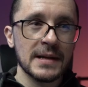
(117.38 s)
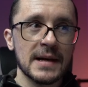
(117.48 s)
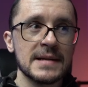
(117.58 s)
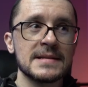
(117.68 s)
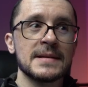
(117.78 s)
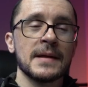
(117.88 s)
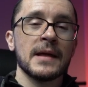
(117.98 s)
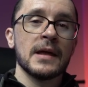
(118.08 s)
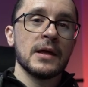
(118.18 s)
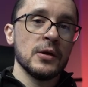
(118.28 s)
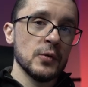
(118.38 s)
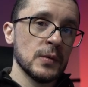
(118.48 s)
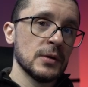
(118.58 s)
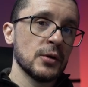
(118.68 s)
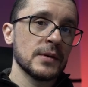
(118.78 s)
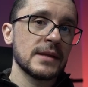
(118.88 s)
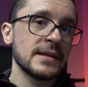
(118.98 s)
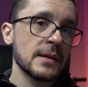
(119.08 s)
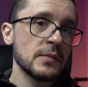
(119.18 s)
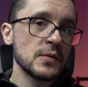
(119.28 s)
the lines, you will know
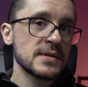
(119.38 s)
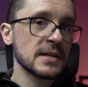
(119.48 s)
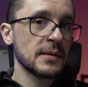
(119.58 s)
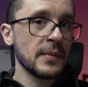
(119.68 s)
that I'm using a